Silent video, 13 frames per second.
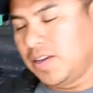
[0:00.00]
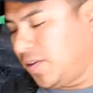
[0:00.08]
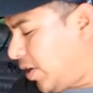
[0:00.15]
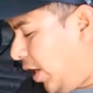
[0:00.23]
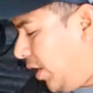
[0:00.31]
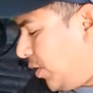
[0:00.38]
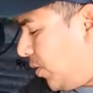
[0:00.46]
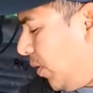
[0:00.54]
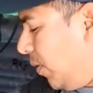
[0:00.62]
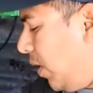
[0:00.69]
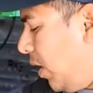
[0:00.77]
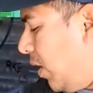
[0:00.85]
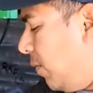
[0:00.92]
Okay,
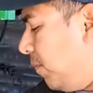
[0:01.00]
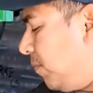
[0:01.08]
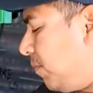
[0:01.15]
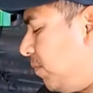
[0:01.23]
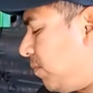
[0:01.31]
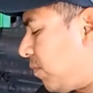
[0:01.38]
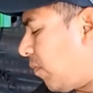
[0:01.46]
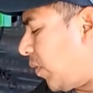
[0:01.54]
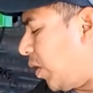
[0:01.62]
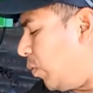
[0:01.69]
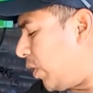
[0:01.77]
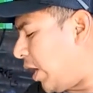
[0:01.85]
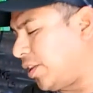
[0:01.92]
so
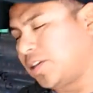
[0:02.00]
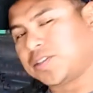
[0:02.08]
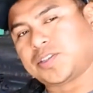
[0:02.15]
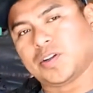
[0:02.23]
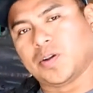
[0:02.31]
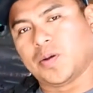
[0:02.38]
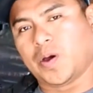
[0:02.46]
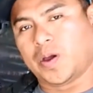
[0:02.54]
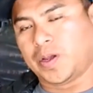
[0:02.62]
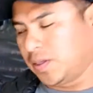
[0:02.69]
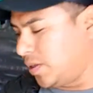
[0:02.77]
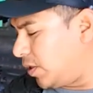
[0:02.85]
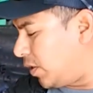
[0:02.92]
we got the
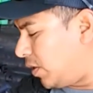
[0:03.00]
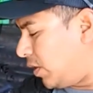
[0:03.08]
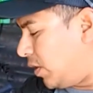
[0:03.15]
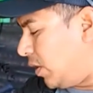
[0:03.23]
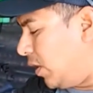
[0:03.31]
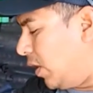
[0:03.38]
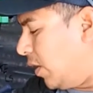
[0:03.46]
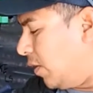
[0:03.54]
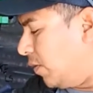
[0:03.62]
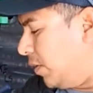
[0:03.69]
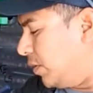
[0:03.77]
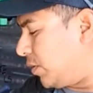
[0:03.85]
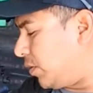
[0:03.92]
solenoid
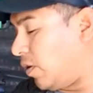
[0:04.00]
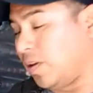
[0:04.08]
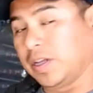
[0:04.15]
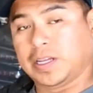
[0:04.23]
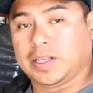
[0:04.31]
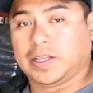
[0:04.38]
installed.